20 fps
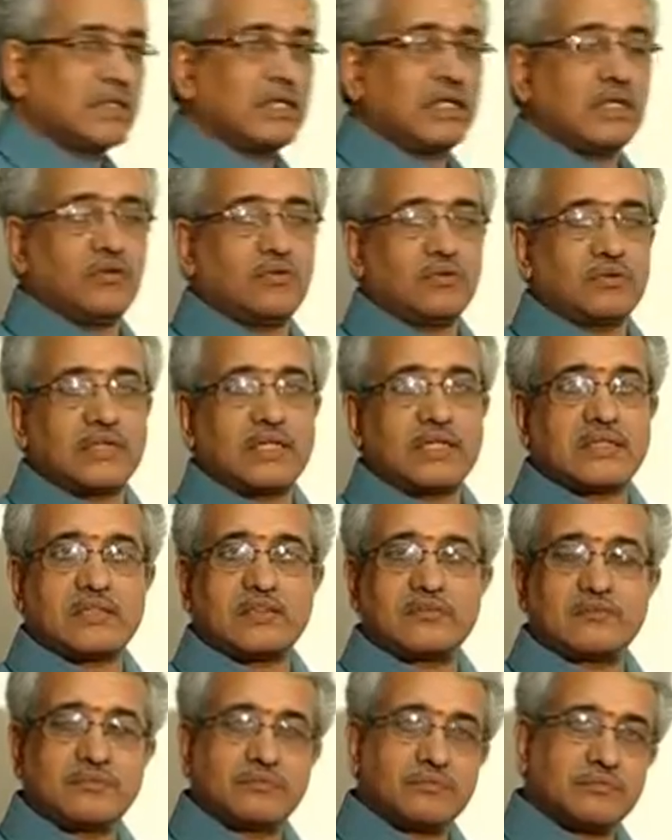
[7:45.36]
down to the earth.
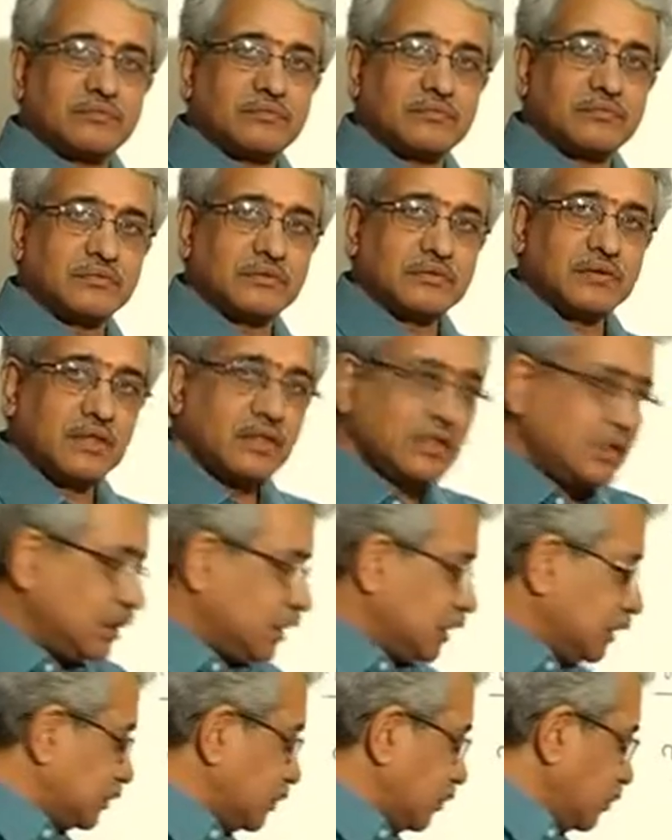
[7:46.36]

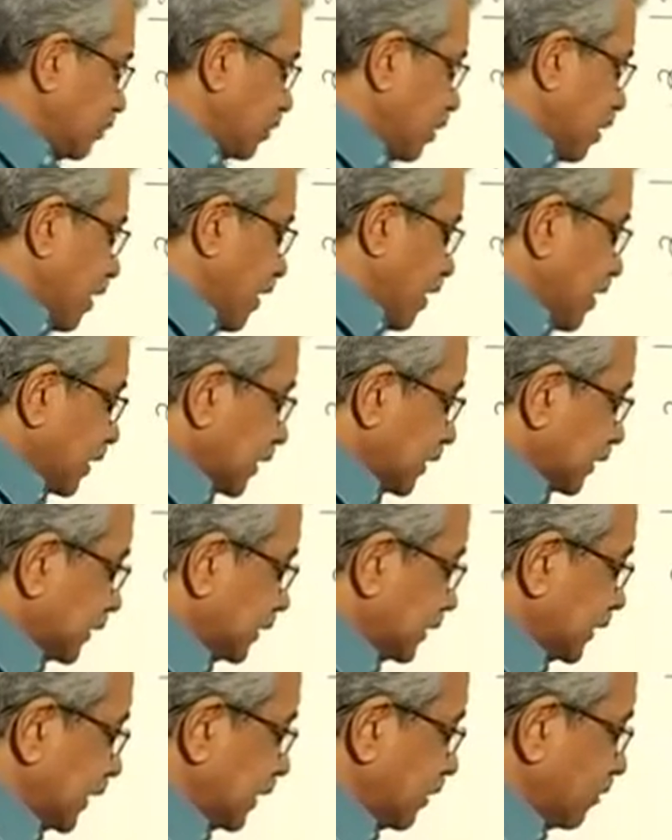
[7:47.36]
So
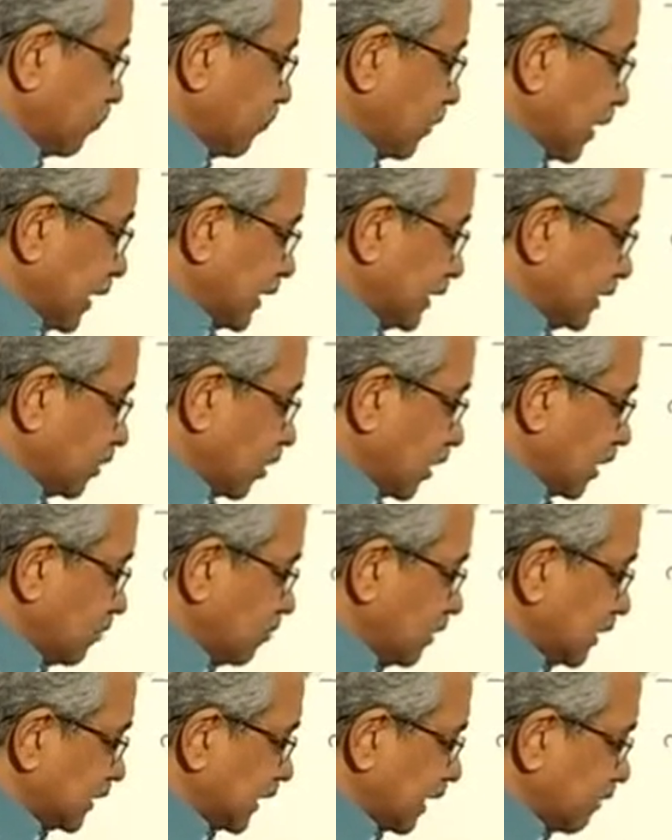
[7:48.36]
the weight is
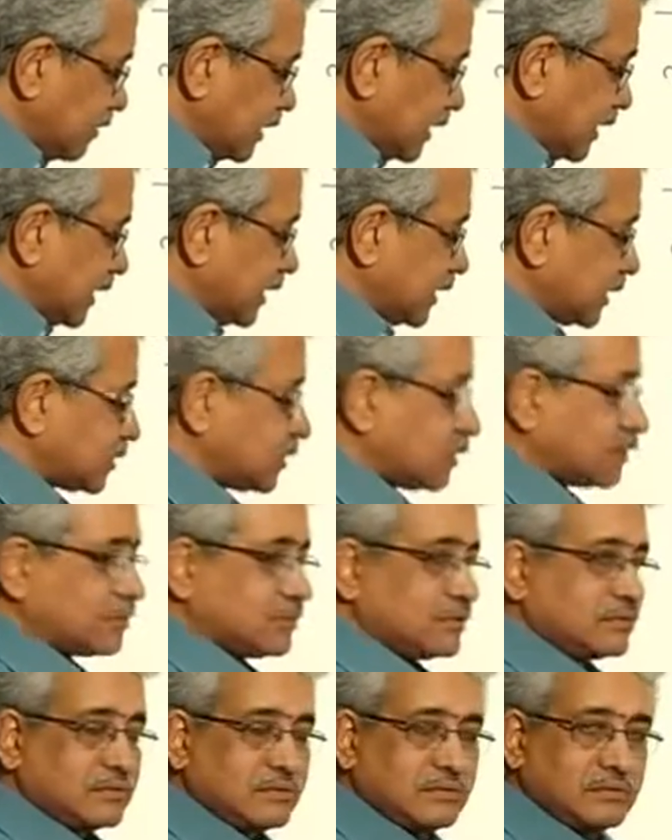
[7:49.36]
always having a direction.
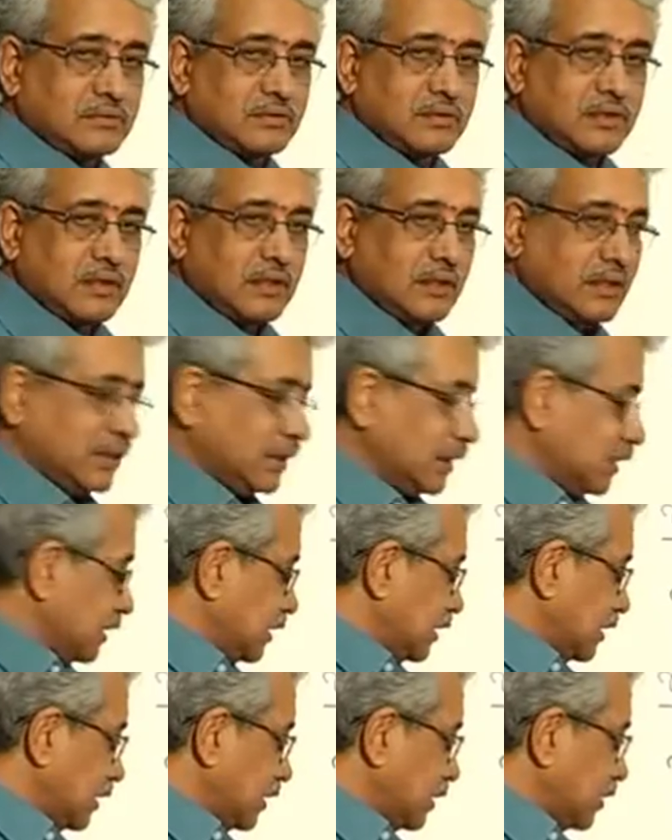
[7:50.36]

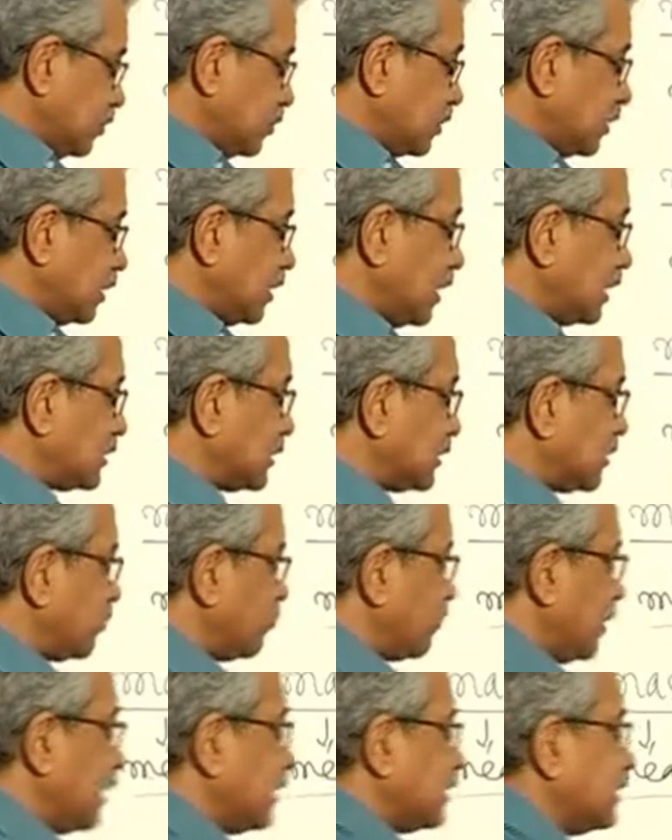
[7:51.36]
You cannot think
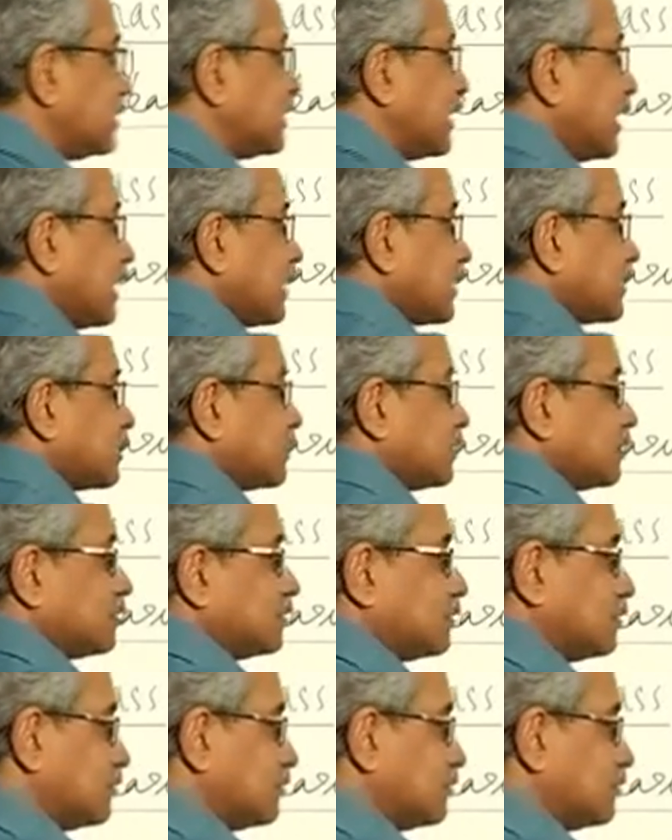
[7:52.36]
of weight in this direction.